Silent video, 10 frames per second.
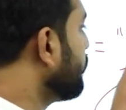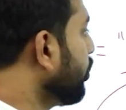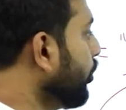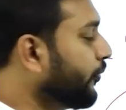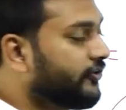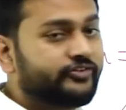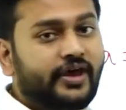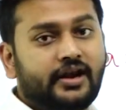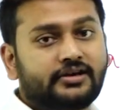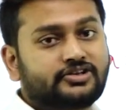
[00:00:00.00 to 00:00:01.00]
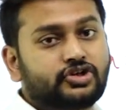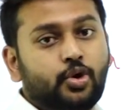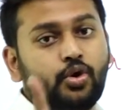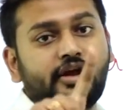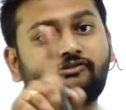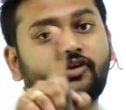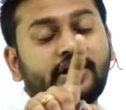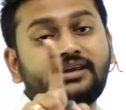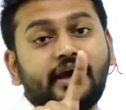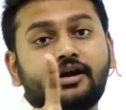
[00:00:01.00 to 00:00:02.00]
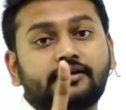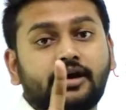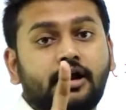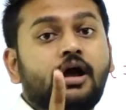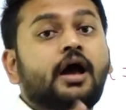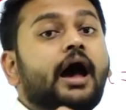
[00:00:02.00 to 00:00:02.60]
group of characters. I don't have one character.